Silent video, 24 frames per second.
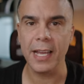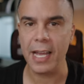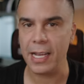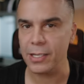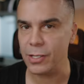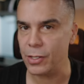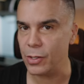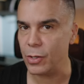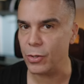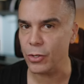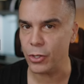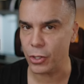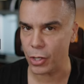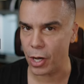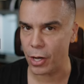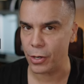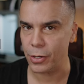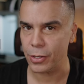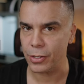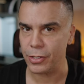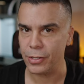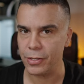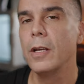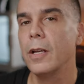Gaston
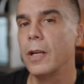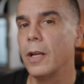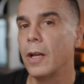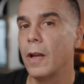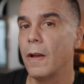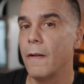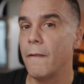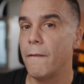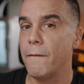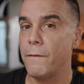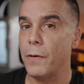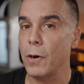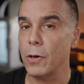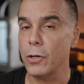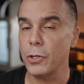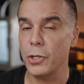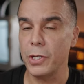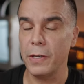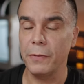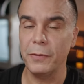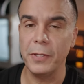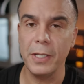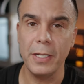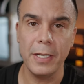Shutters. Focus
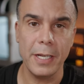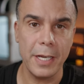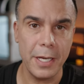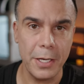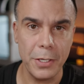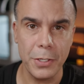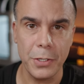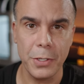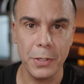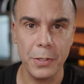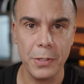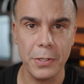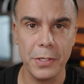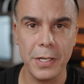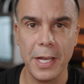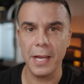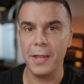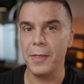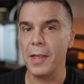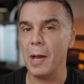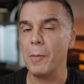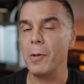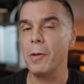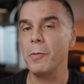shifting issues,
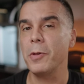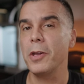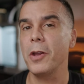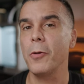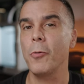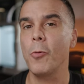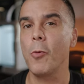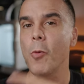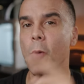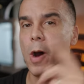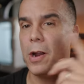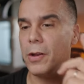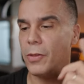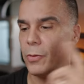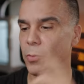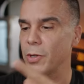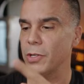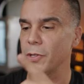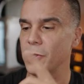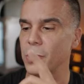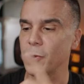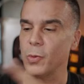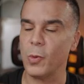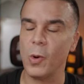and that may be one of the
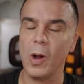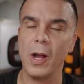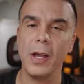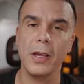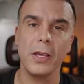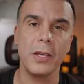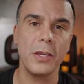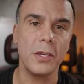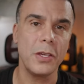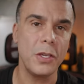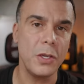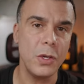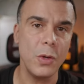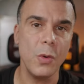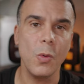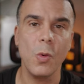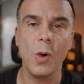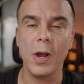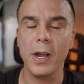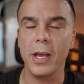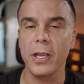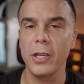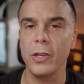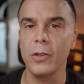reasons why you
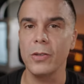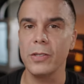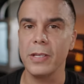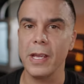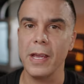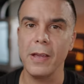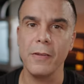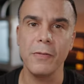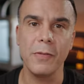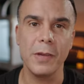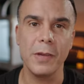wanna use a